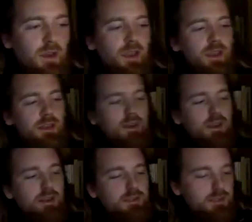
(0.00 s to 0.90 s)
it,
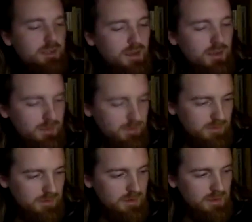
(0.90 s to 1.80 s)
it's uh,
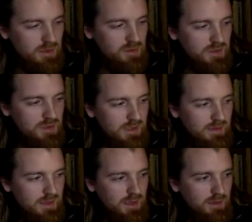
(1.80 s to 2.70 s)
it's an interesting
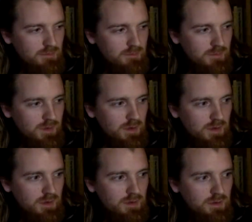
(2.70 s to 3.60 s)
thing
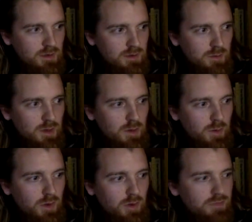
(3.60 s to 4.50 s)
because we
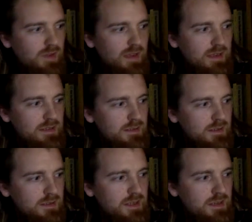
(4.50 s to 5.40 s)
we all find
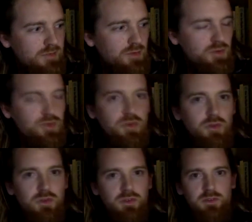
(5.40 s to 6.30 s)
different truths as